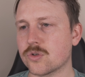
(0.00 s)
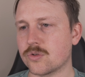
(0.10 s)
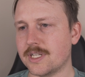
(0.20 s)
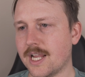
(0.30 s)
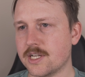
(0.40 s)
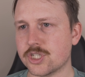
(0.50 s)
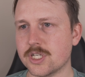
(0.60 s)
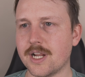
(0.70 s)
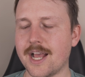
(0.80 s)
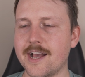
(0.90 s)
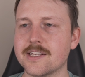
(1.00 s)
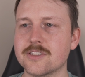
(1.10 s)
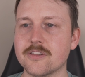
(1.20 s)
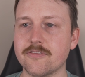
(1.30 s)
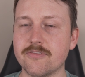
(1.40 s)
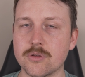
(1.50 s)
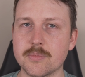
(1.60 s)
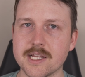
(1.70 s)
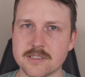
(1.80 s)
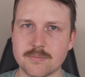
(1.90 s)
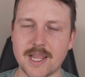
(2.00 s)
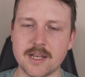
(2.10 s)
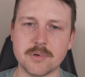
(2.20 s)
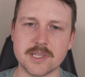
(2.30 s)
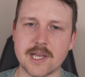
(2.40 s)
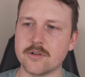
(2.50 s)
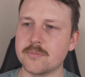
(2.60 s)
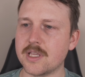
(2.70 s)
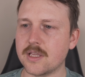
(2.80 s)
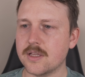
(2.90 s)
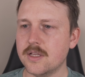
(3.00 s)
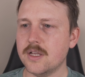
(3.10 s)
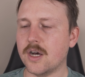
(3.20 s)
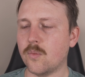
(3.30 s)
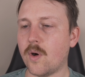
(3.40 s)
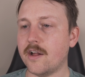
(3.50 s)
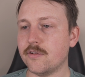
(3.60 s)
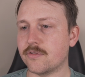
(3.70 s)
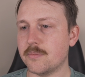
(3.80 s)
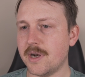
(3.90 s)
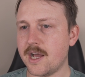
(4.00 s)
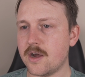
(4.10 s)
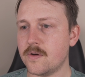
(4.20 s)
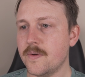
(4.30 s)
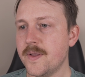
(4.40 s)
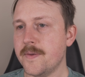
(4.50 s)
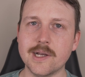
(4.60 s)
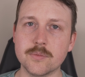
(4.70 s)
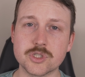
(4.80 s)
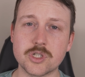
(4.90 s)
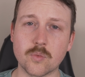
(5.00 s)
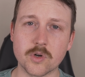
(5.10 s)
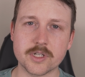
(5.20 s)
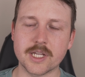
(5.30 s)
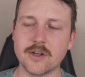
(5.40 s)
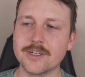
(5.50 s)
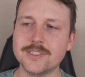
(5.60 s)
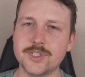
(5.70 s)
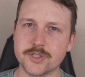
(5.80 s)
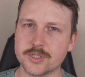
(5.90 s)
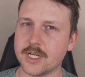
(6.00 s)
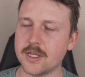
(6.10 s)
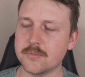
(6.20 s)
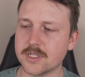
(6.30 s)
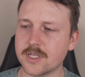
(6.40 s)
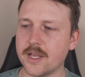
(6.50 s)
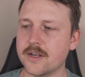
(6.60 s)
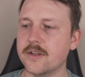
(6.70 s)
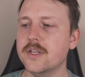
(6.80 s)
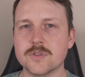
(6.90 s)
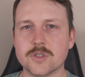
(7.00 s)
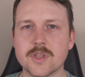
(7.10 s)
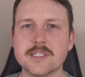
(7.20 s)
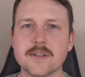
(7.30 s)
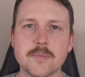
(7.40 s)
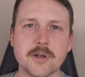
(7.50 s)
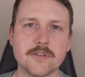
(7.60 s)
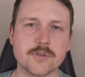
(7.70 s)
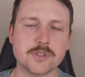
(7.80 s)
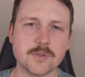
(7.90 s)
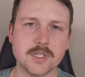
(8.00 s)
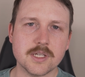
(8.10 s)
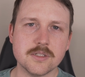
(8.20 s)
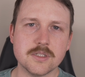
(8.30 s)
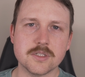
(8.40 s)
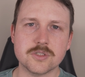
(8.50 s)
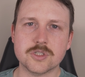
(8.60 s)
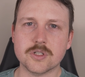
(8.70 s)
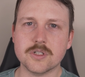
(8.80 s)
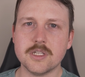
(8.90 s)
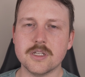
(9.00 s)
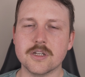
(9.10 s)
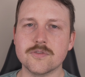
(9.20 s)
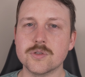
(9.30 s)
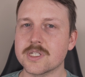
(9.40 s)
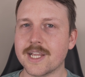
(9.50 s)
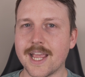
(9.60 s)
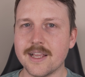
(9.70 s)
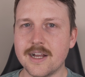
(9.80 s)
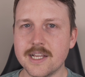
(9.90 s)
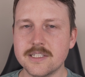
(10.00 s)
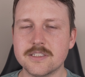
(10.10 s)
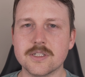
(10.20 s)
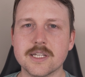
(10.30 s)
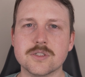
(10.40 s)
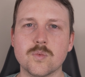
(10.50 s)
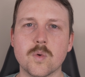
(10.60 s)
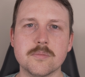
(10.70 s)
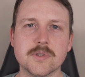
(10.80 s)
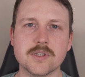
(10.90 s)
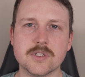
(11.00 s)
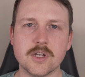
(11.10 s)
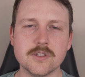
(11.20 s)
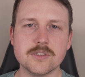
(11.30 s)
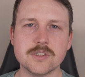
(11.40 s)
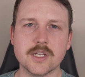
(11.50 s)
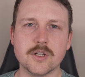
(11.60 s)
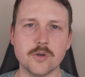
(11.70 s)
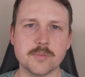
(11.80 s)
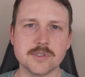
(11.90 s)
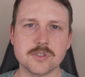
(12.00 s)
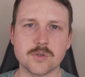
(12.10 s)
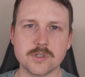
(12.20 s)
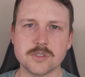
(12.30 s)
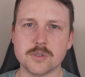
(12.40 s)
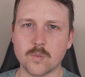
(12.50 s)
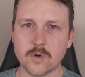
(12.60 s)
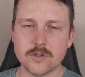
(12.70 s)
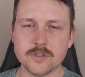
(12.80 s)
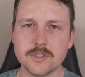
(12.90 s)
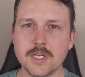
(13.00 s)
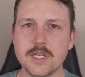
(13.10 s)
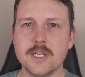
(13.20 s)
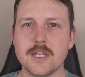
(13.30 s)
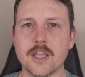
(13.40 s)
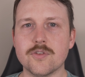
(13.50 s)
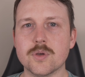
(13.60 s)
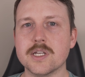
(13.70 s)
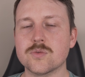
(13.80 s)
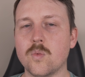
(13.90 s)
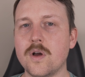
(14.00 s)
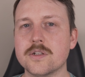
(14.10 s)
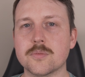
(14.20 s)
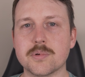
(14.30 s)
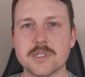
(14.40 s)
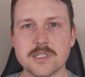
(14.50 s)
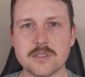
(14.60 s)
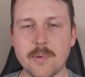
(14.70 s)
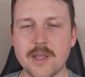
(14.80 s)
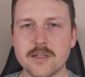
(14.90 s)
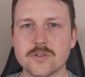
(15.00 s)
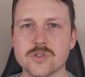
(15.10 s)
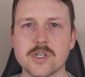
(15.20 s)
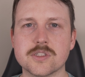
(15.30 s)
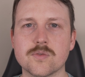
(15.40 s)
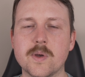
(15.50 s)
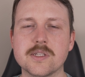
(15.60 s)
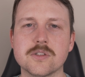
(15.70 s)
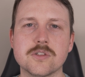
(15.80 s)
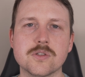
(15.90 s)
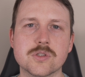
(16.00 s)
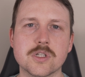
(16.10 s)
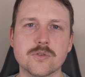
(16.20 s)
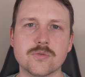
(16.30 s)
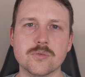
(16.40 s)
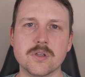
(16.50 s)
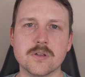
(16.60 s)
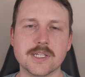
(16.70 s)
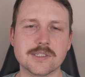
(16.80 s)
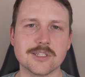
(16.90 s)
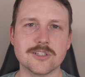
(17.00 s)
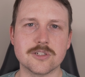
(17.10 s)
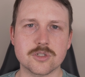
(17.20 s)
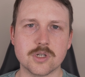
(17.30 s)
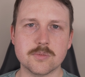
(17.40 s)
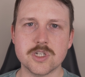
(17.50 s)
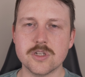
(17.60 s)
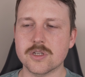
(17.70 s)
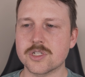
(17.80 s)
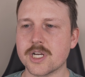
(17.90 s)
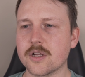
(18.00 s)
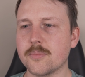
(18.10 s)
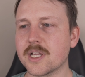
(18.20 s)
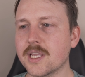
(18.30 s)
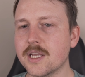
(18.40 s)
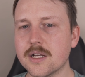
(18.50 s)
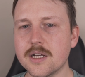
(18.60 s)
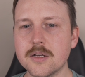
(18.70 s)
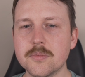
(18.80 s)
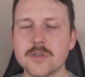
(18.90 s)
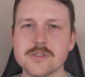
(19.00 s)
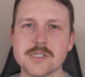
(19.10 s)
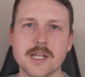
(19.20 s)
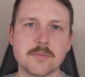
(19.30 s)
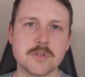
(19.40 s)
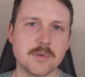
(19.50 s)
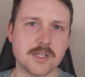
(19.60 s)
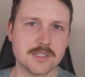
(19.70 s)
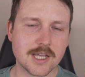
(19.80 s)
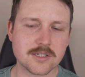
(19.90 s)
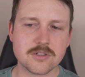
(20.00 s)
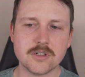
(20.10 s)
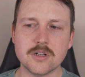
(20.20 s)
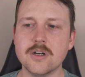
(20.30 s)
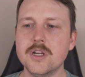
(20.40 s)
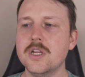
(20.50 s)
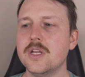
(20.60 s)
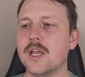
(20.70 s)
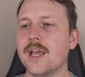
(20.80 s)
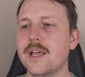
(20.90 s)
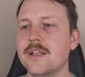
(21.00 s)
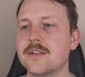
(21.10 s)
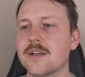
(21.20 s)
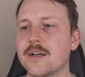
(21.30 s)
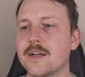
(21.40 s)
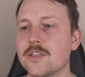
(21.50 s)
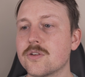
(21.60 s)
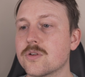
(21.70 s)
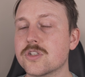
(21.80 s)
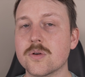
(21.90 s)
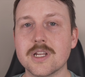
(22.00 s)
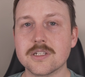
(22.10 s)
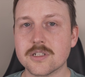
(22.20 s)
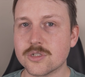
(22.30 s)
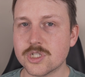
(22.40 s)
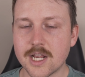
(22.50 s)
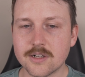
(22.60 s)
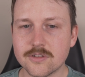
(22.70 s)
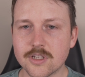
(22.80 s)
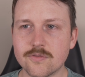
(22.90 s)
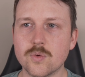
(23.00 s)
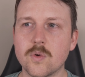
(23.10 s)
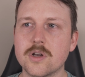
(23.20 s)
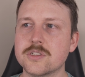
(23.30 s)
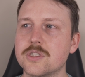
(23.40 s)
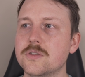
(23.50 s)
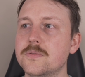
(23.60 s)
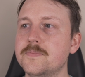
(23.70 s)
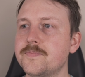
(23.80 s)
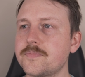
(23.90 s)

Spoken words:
creation as the film gets made, but that'll be a while from now. And we'll start working on dinner time again. So thanks everybody for tuning in to this journey of using AI to get to $1 million and open source the world. If you guys want to participate, there's lots of ways to do so through the links in the description. You can check out my GitHub, you can sign up to be a tester, and you can donate to the channel if you want to.